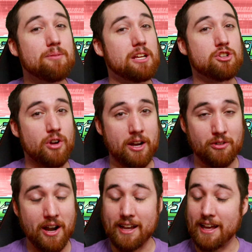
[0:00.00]
a train
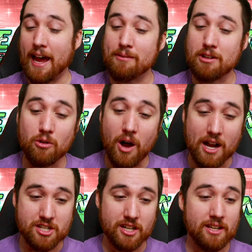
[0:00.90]
wreck, and I'm going to
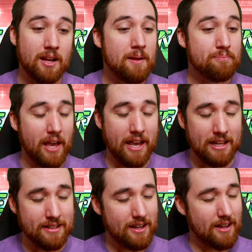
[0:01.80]
watch it,
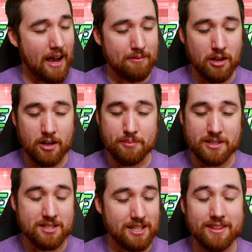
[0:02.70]
and I'm going to be
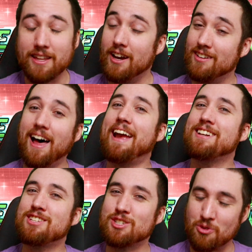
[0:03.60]
sitting there like
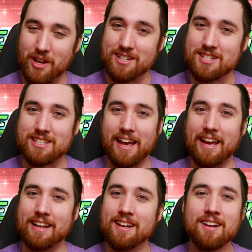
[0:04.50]
Switch
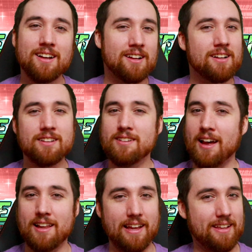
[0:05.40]
saying,
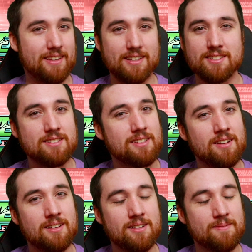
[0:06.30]
not like this.
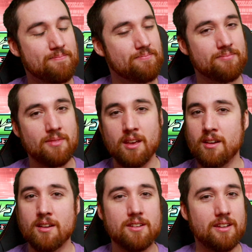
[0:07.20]

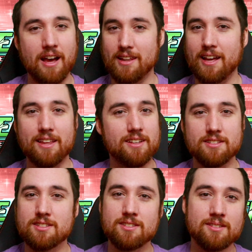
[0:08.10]
Not like
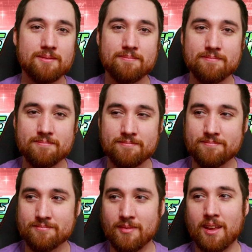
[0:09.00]
this.
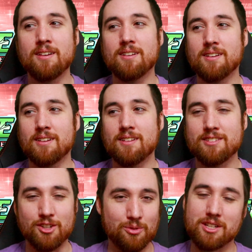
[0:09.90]

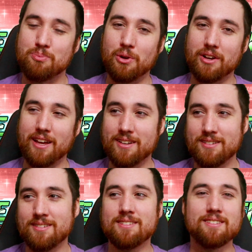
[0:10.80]
Till we explore again.
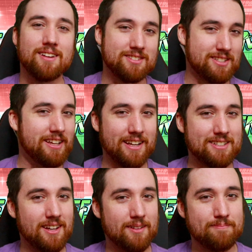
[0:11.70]
I'll see you next
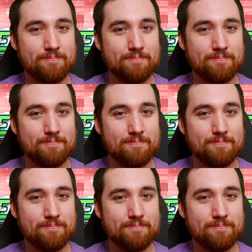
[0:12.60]
time.